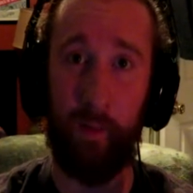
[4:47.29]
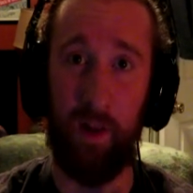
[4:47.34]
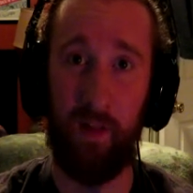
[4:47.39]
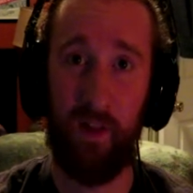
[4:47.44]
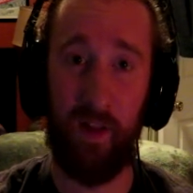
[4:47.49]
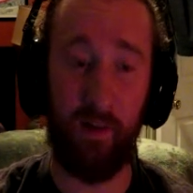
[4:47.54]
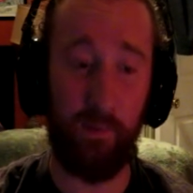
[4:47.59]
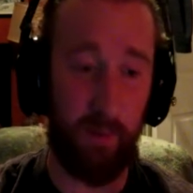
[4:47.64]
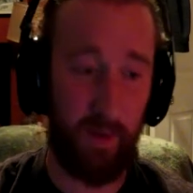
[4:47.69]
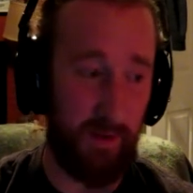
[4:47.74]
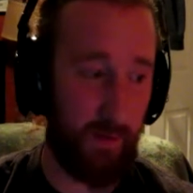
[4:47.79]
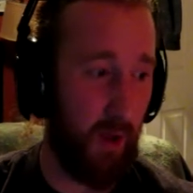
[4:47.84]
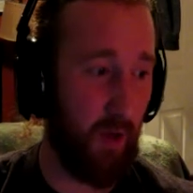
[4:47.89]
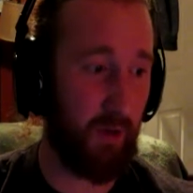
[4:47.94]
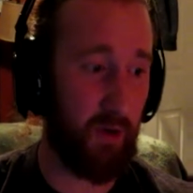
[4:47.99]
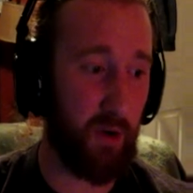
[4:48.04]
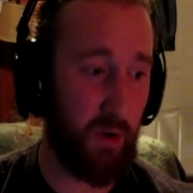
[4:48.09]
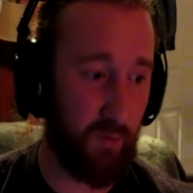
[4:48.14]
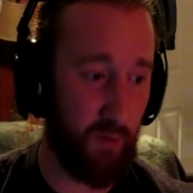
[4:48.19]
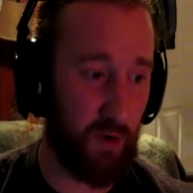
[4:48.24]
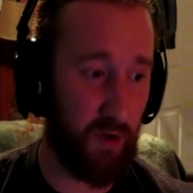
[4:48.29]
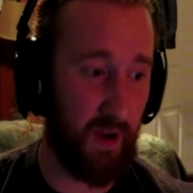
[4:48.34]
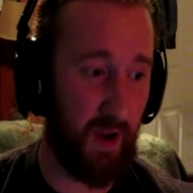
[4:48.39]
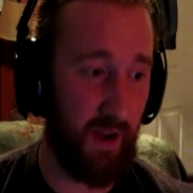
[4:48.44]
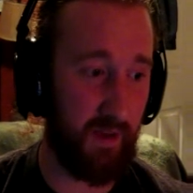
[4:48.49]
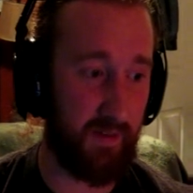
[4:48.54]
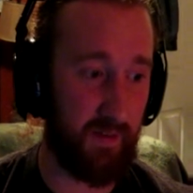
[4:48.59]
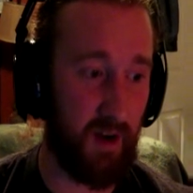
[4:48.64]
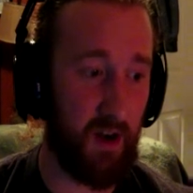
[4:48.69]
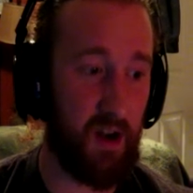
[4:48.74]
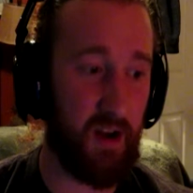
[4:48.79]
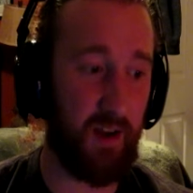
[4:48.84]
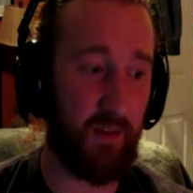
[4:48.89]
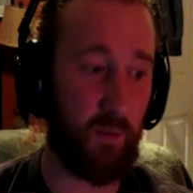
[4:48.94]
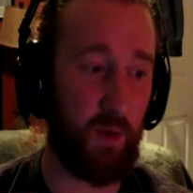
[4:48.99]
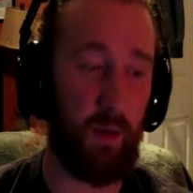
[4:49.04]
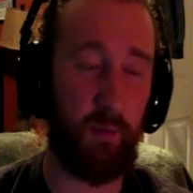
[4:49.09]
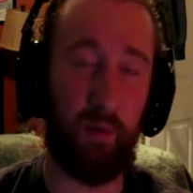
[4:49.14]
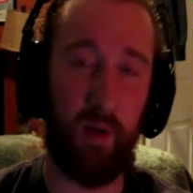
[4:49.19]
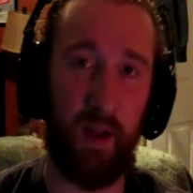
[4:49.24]
But I thought I'd play Call of Duty for you guys. So I know you guys
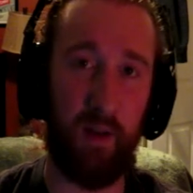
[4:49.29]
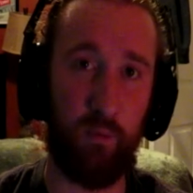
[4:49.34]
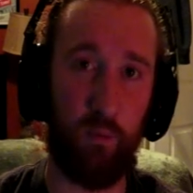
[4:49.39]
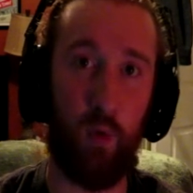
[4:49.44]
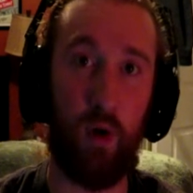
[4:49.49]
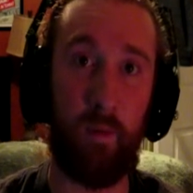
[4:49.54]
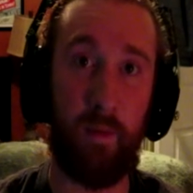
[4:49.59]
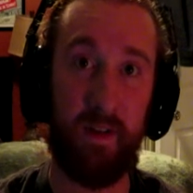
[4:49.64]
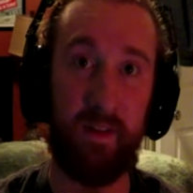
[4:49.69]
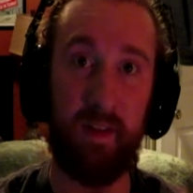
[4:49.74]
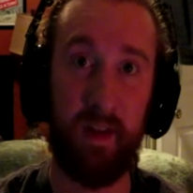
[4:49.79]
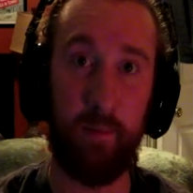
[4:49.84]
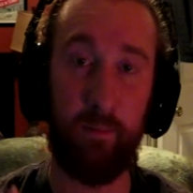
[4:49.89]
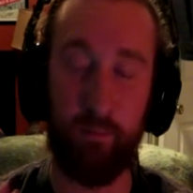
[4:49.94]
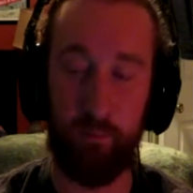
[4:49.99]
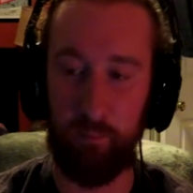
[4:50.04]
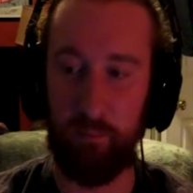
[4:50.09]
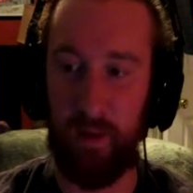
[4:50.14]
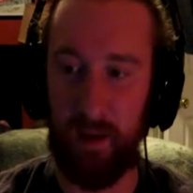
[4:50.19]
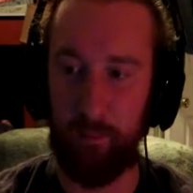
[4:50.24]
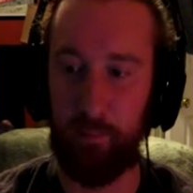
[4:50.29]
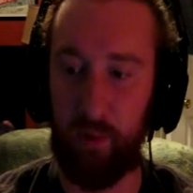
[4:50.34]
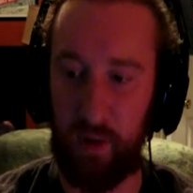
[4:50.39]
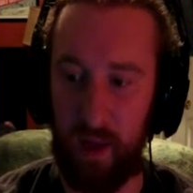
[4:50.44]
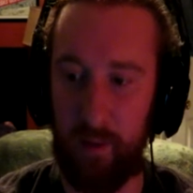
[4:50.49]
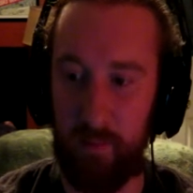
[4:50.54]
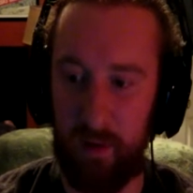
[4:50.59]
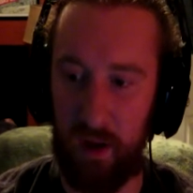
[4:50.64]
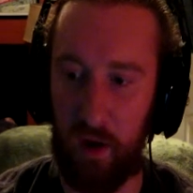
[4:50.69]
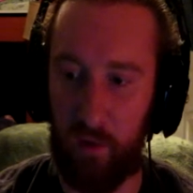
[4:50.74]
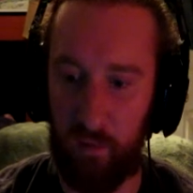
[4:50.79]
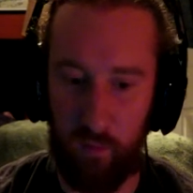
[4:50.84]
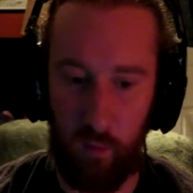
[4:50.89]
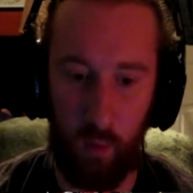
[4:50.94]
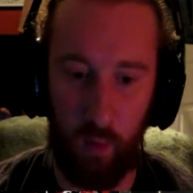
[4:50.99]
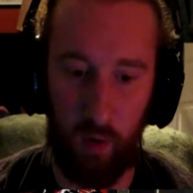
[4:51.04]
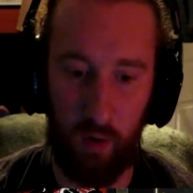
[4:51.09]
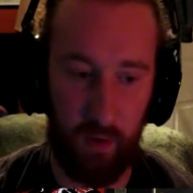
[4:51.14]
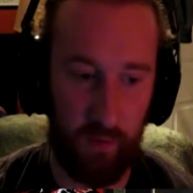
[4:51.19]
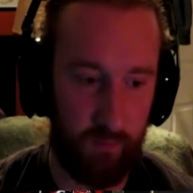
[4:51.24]
want to play, wanted me to see me play
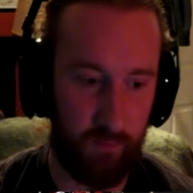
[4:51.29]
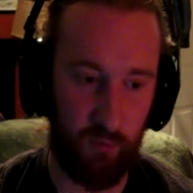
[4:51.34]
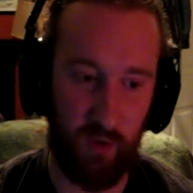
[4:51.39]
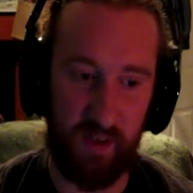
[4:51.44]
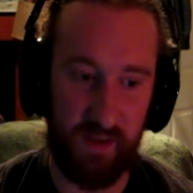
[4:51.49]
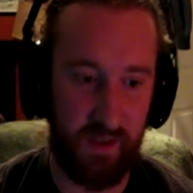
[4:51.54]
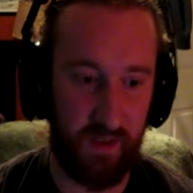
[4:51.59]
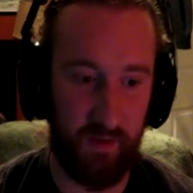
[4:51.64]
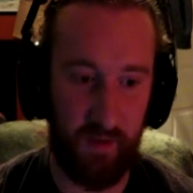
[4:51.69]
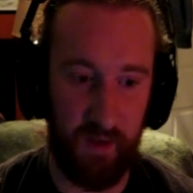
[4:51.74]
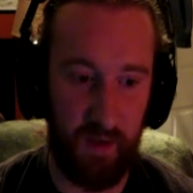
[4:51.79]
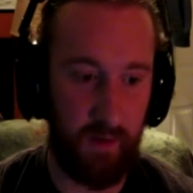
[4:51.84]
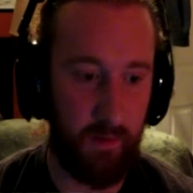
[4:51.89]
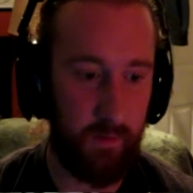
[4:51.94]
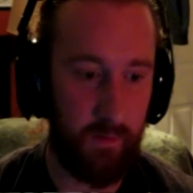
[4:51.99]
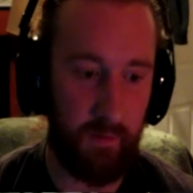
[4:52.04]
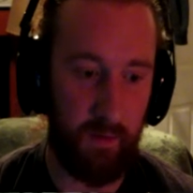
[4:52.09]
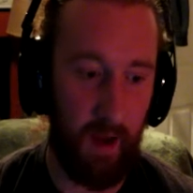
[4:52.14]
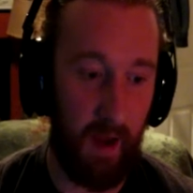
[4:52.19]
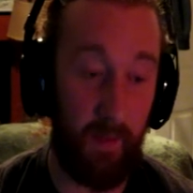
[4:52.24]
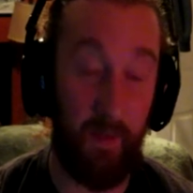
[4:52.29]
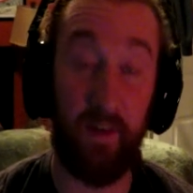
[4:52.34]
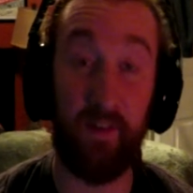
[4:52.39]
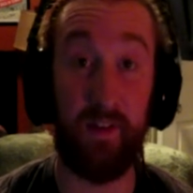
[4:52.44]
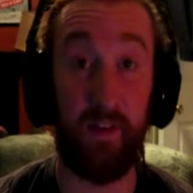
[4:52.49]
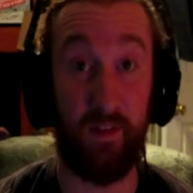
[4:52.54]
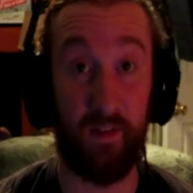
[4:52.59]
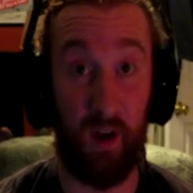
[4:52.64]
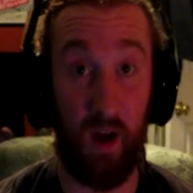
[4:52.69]
BO4 recently. And this is